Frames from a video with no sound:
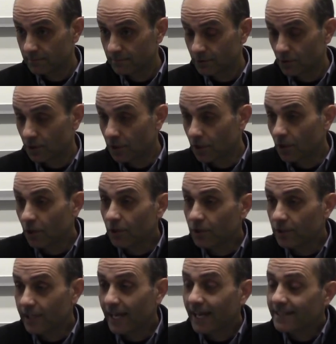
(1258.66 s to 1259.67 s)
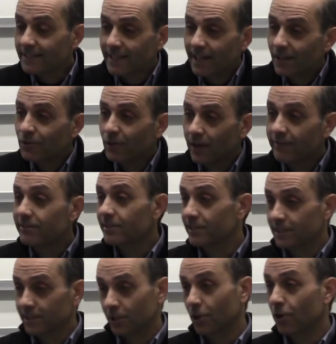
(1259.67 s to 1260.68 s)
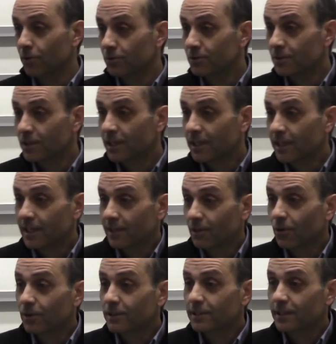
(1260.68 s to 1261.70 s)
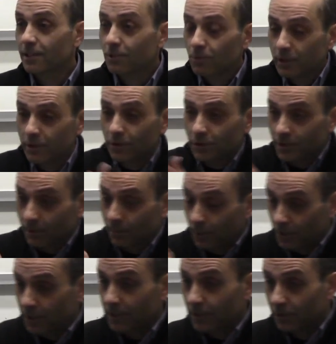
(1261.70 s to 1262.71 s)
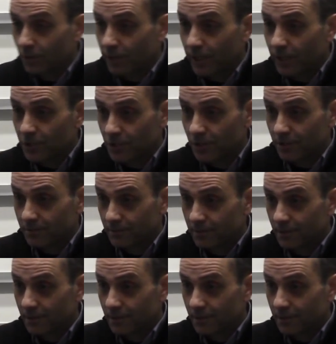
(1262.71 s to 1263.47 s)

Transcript: So the learner can't tell you everything he knows. He can only tell you what he knows at a particular location.